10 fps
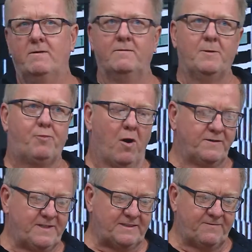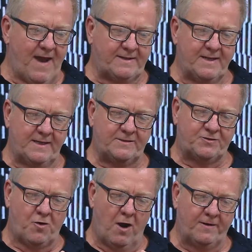the process of acting is
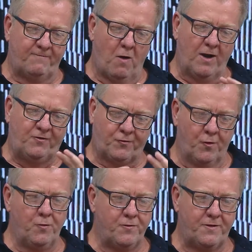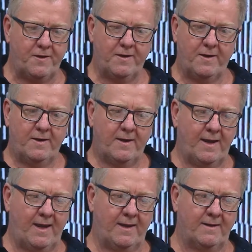trying to find truth
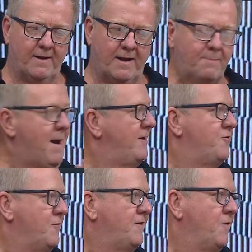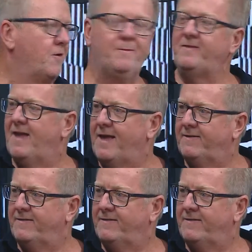in an imaginary circumstance.